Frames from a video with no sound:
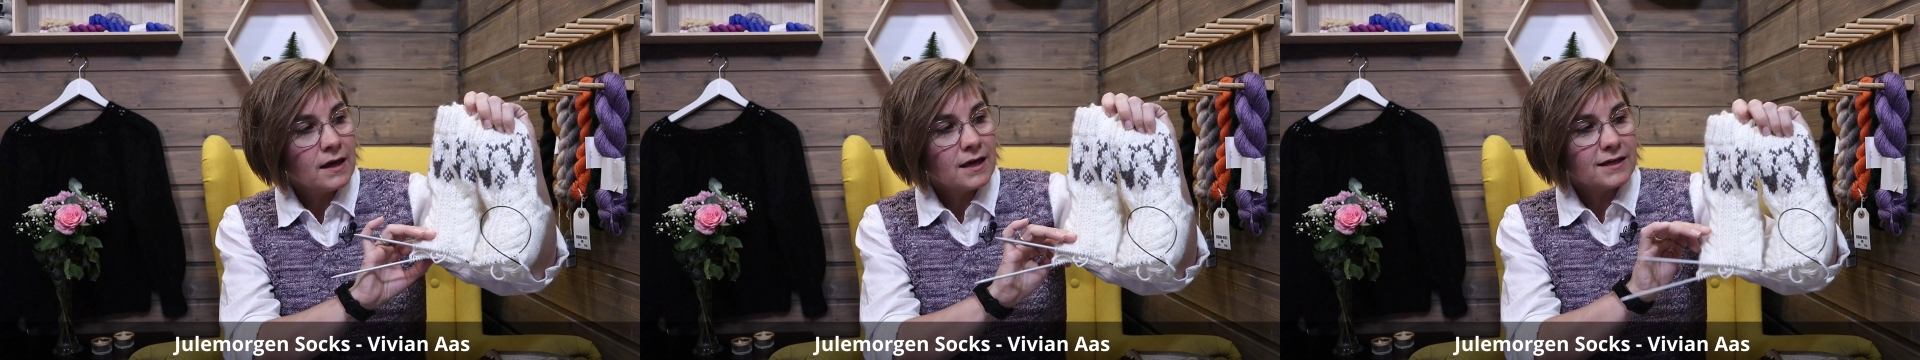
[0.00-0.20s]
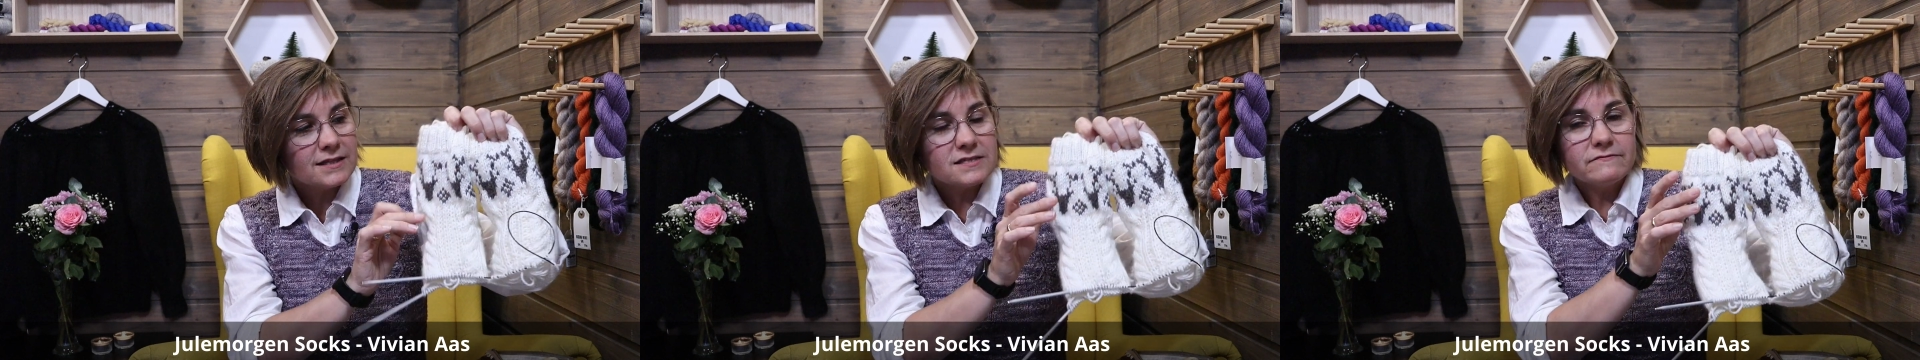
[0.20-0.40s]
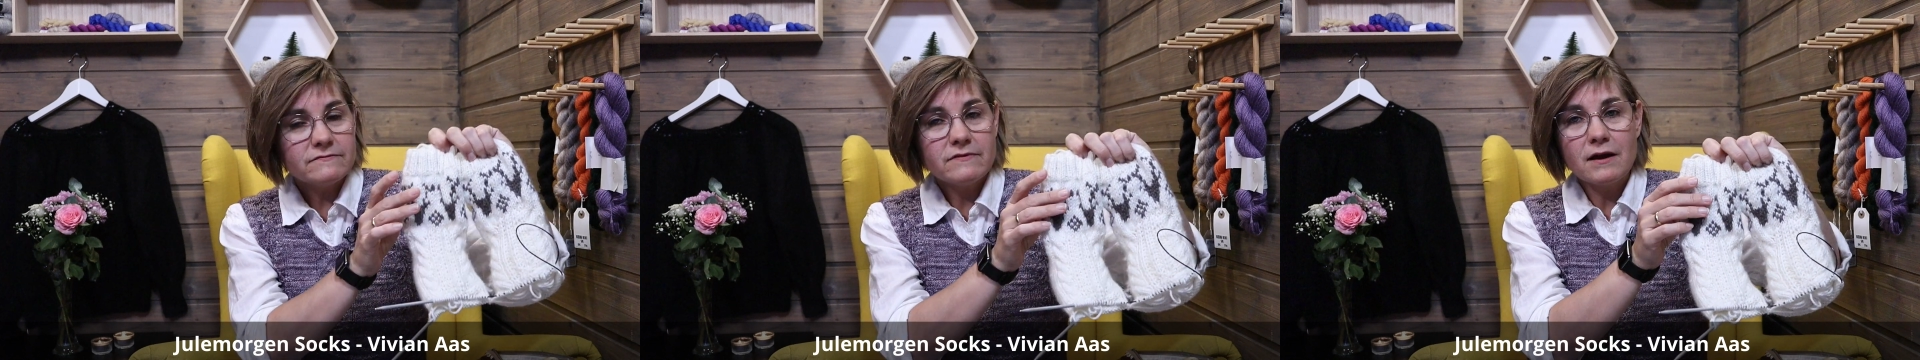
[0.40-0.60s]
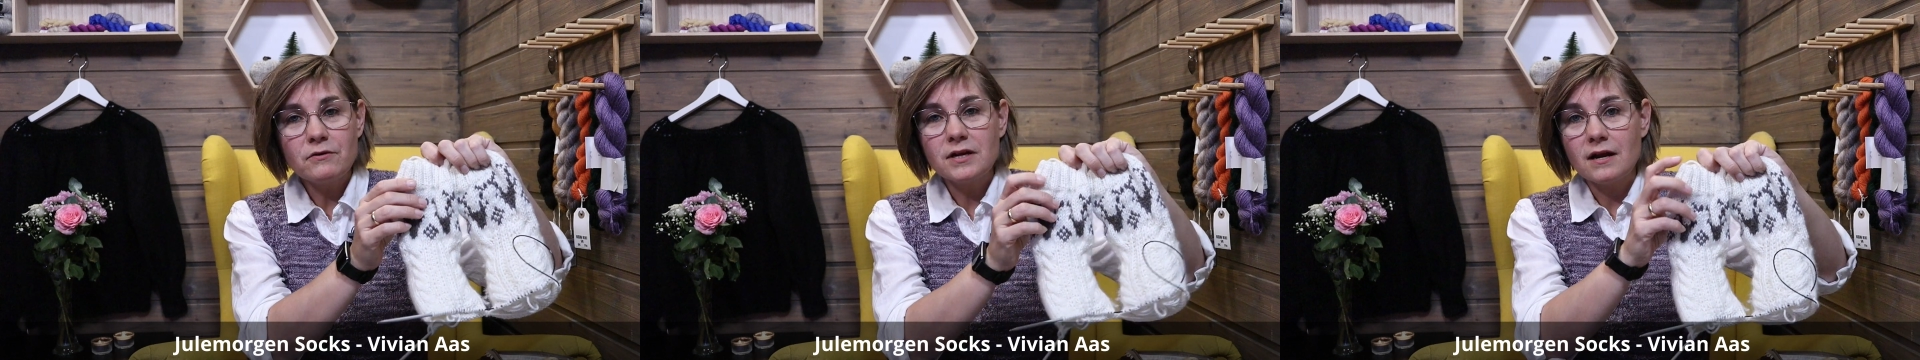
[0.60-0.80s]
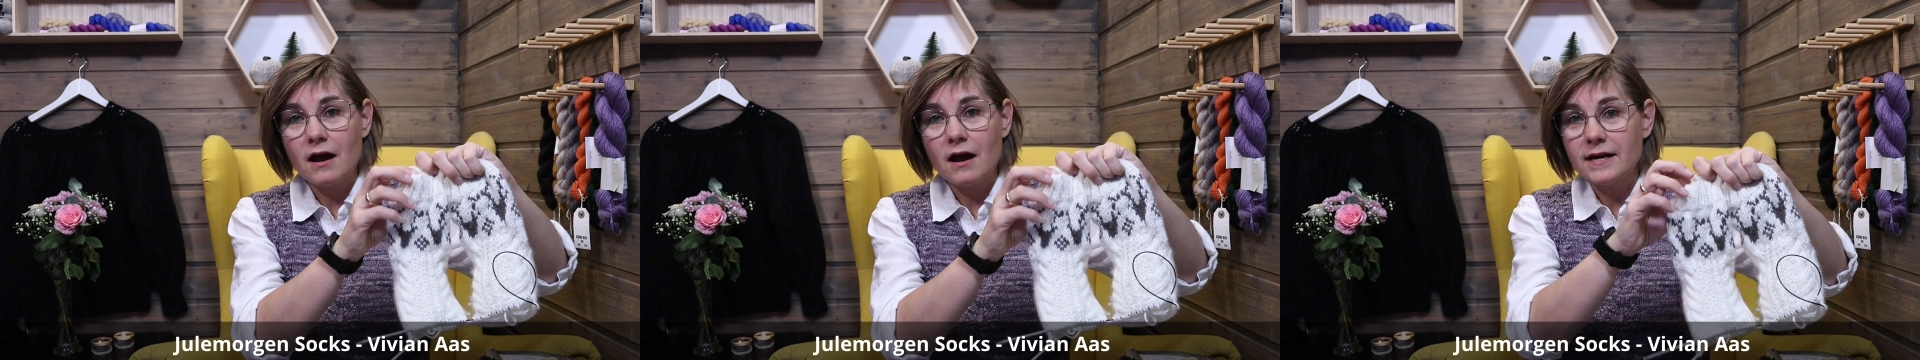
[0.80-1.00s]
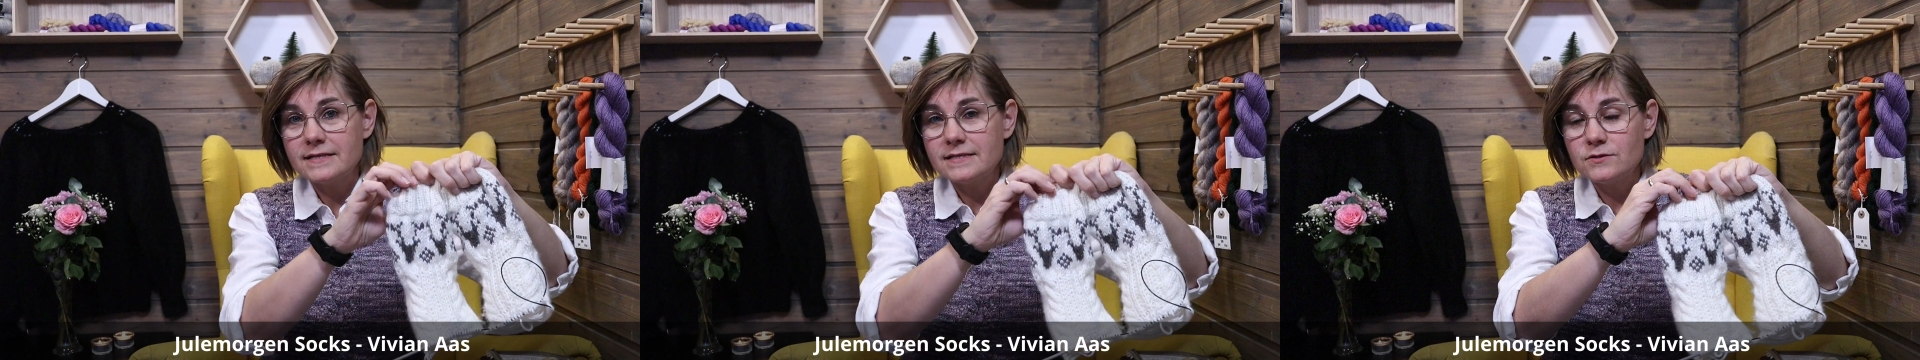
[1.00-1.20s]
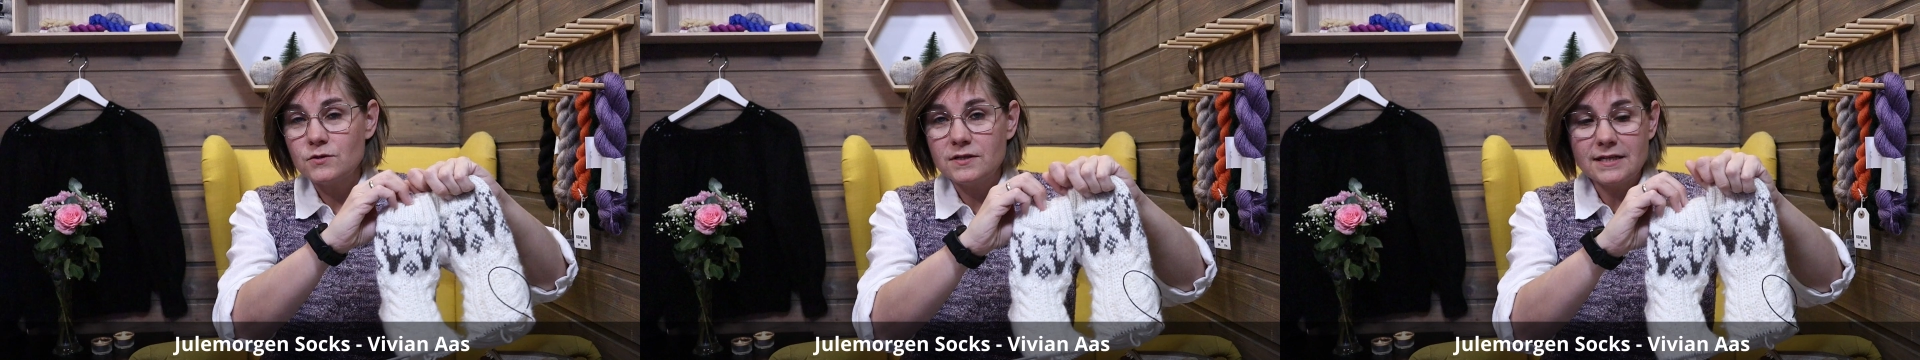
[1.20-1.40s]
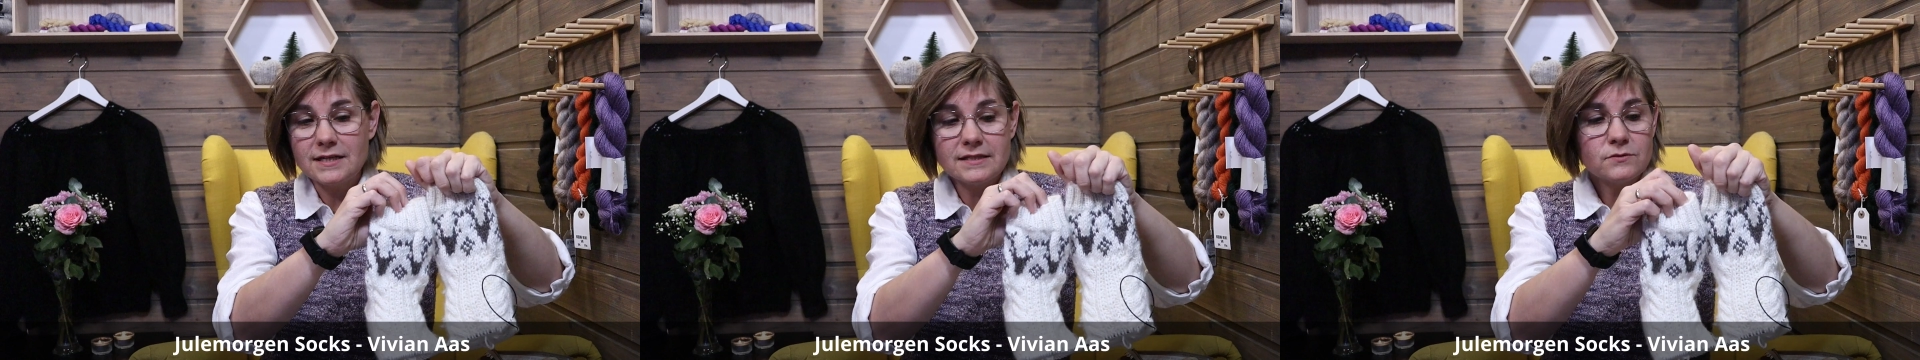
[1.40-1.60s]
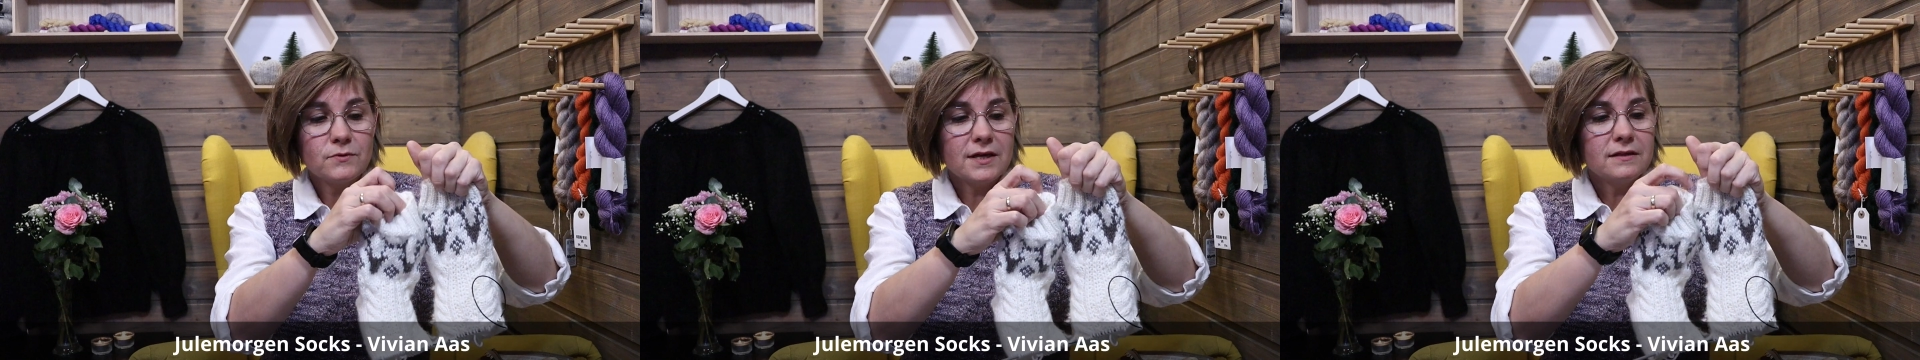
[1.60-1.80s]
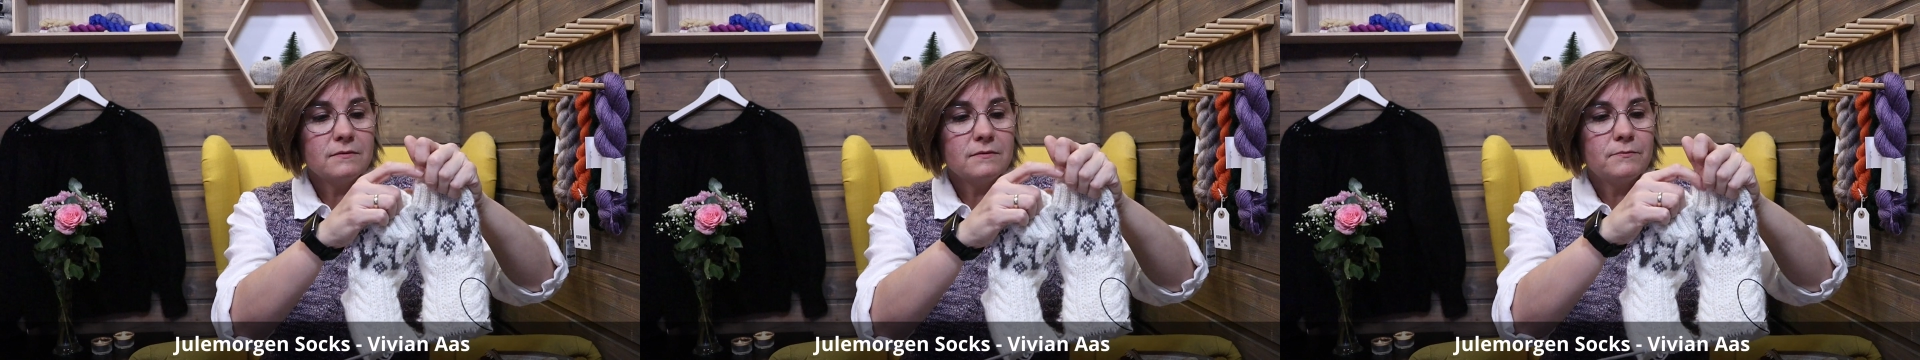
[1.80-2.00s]
It's very nice to knit
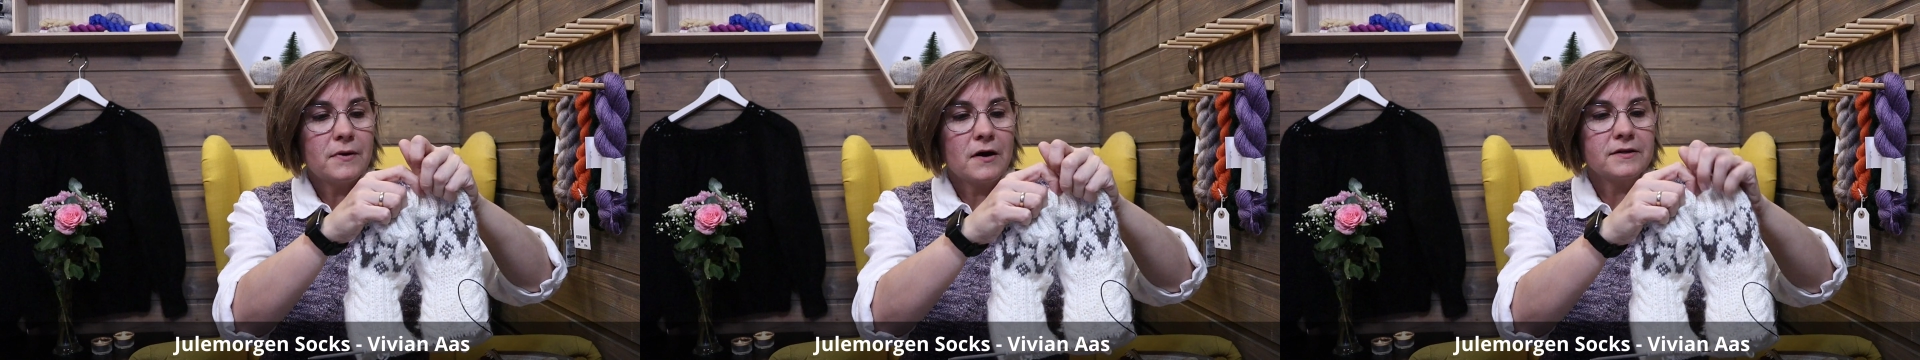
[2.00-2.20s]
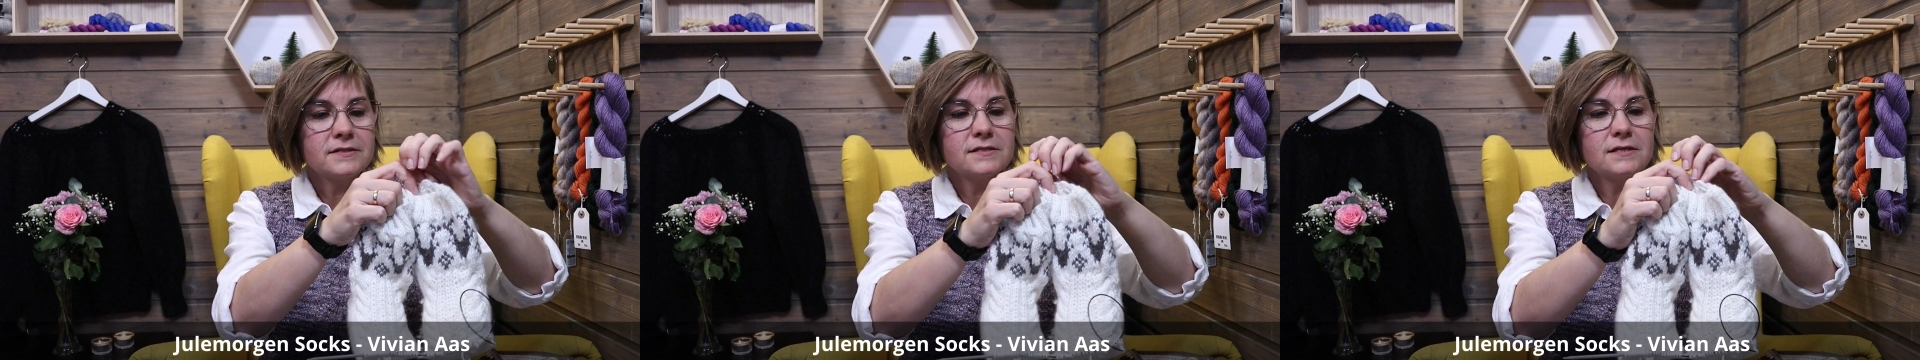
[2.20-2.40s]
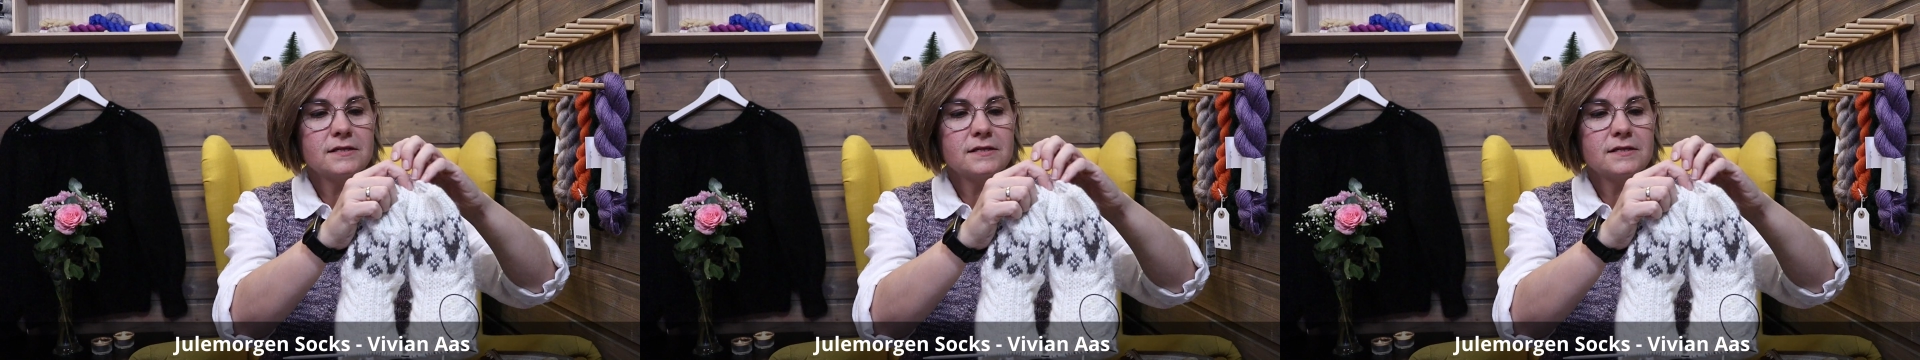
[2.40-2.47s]
with, but